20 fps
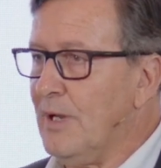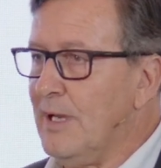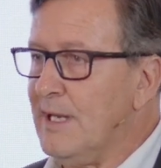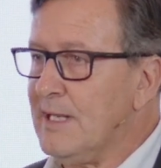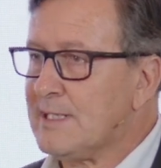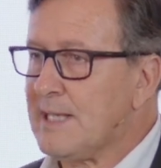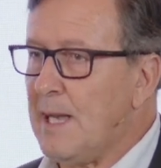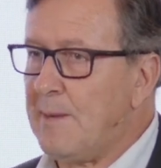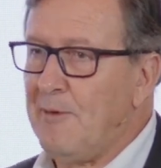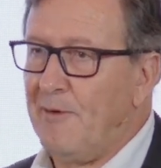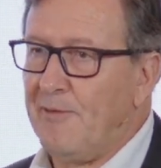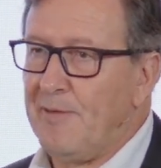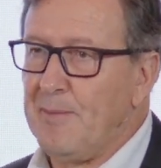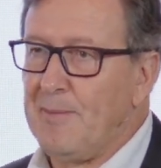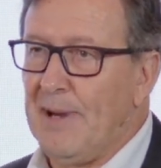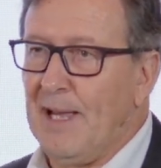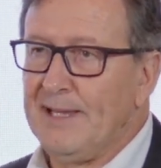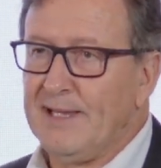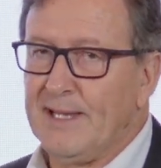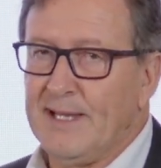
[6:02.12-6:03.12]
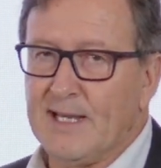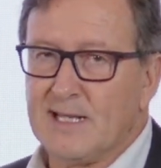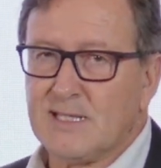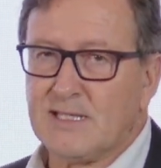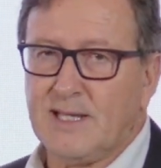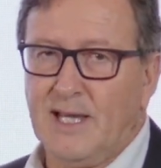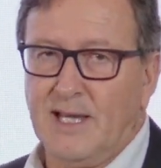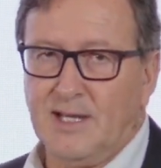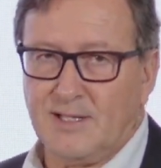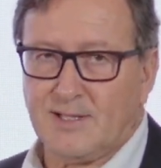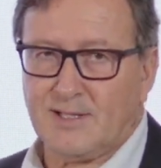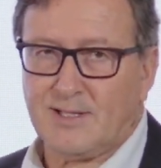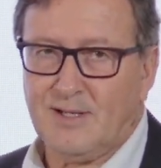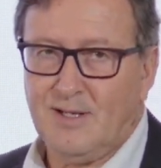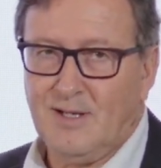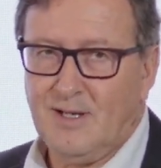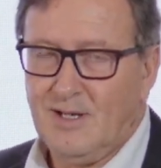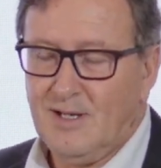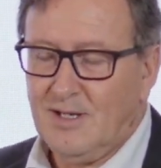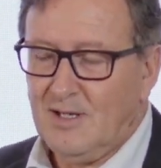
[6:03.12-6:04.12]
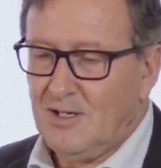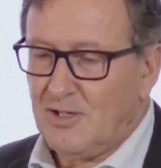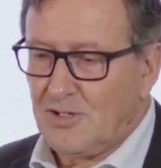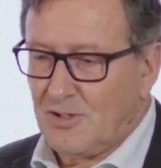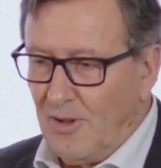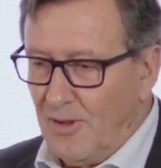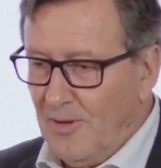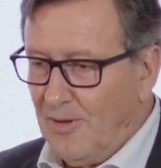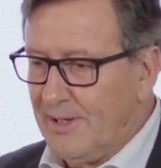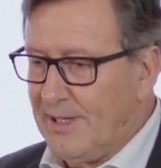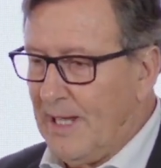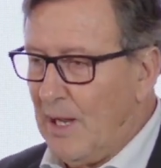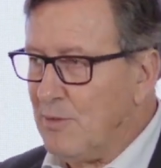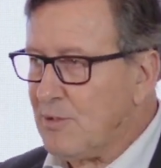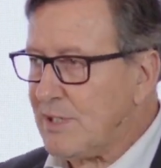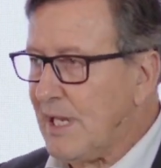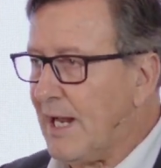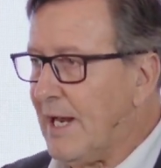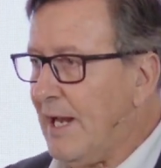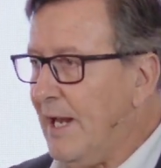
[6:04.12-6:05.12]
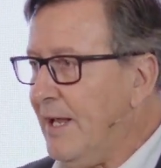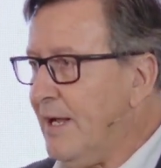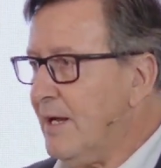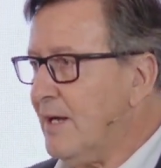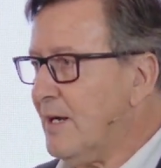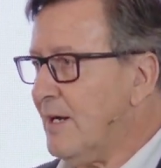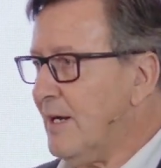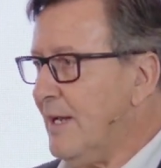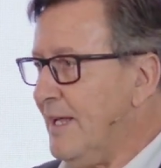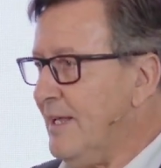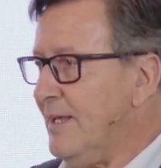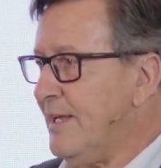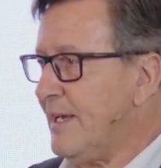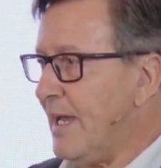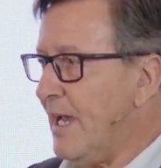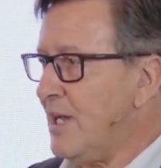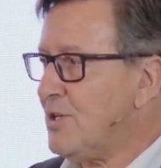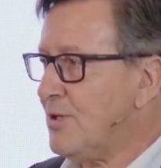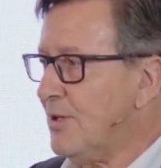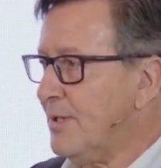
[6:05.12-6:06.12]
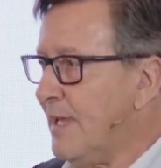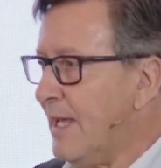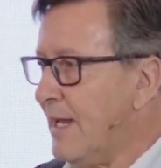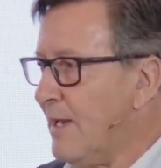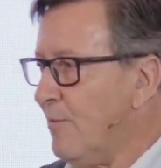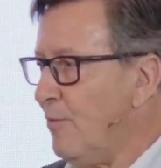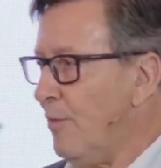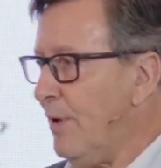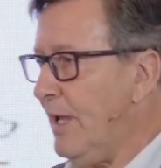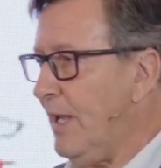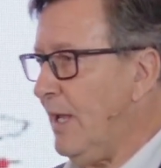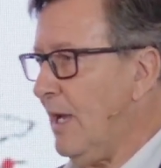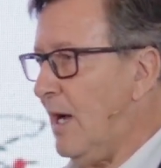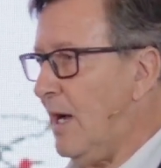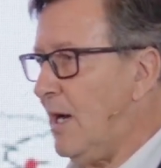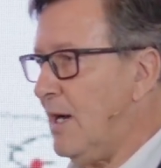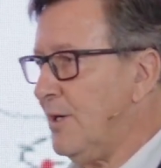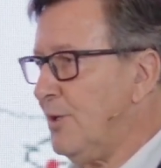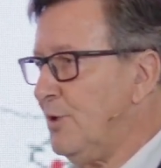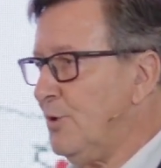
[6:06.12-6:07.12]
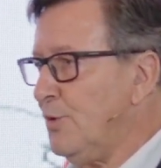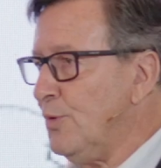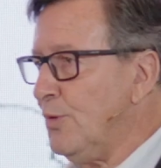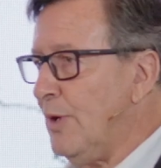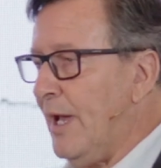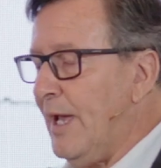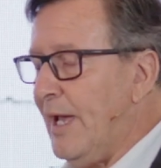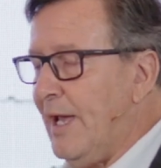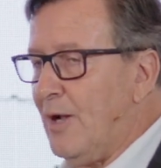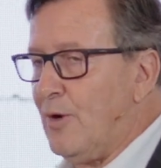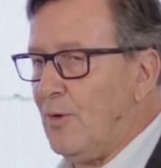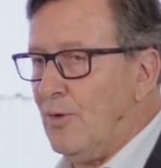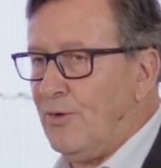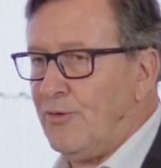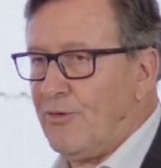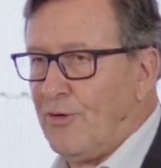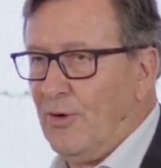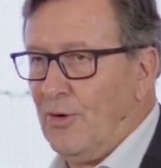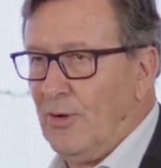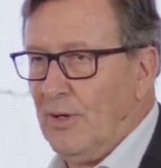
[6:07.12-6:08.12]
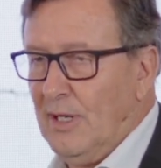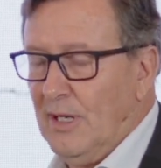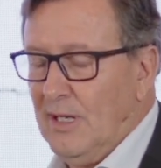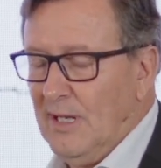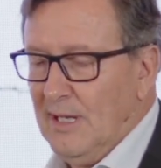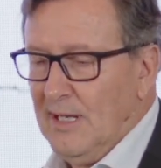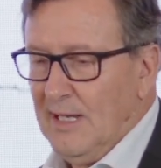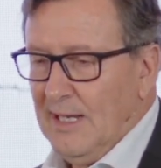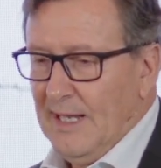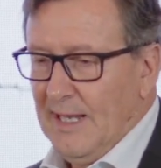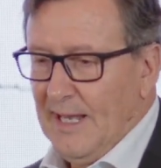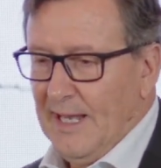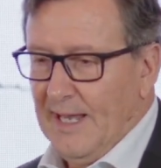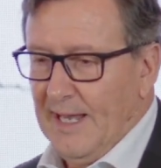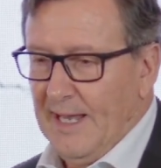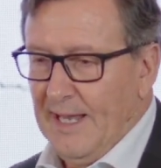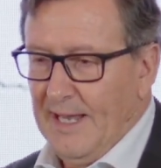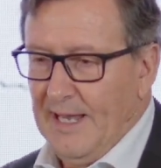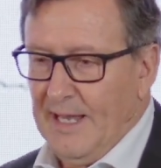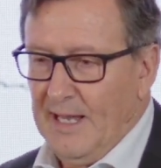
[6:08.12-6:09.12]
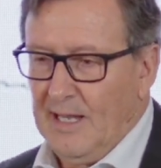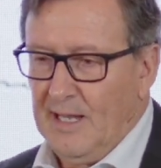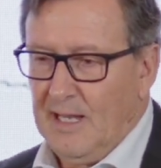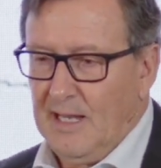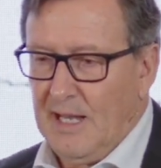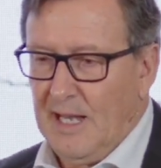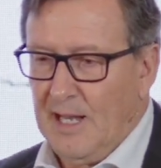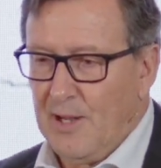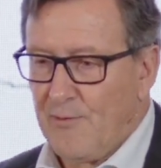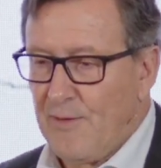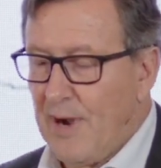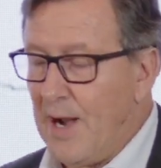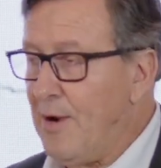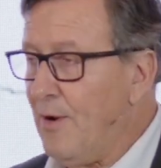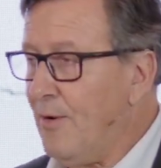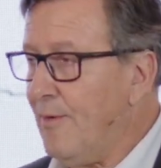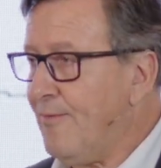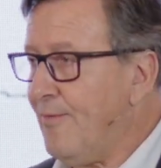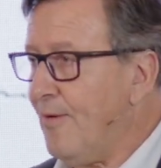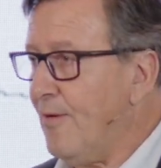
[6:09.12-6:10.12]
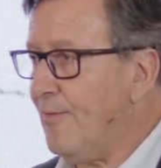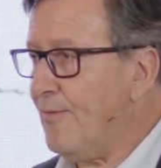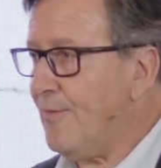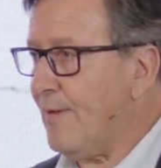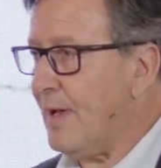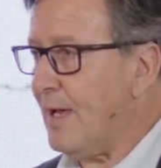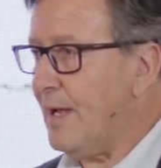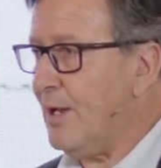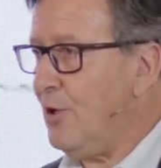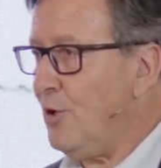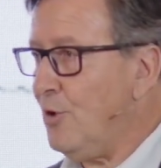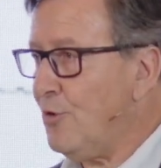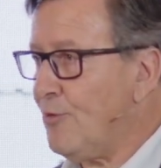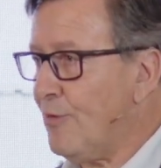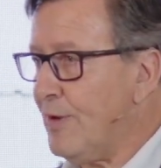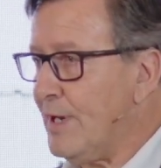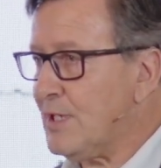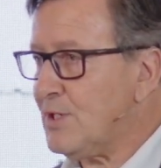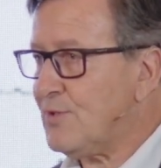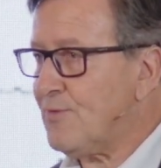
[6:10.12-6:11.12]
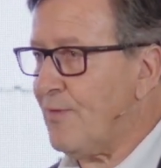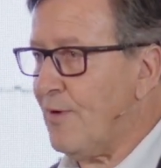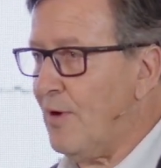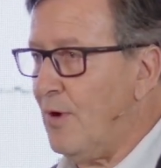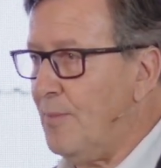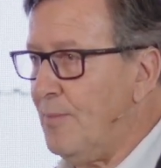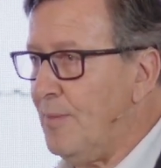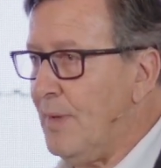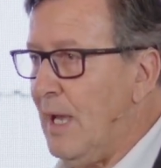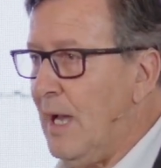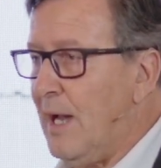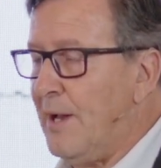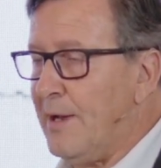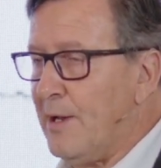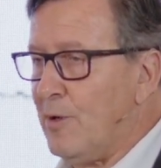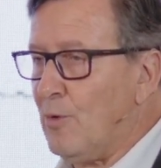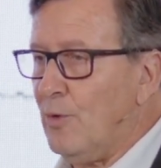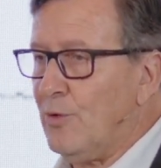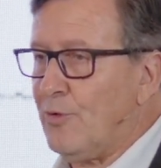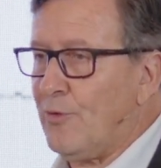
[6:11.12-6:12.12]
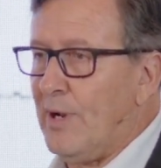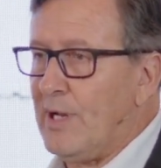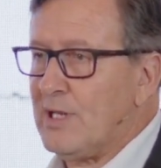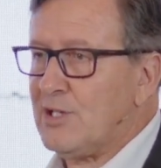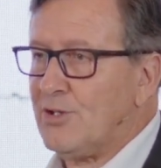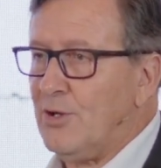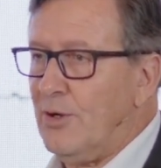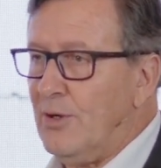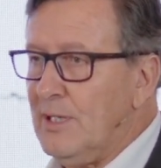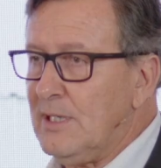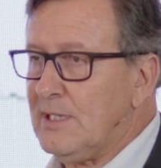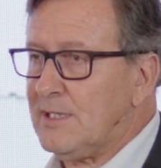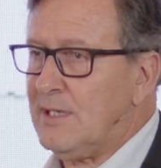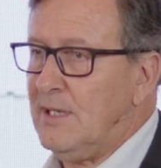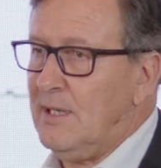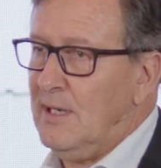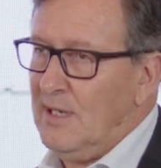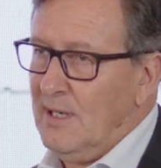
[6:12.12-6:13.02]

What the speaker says: in some of the Baltic states. So that was a clear indication that if we are to control a runoff of nutrients from agricultural soils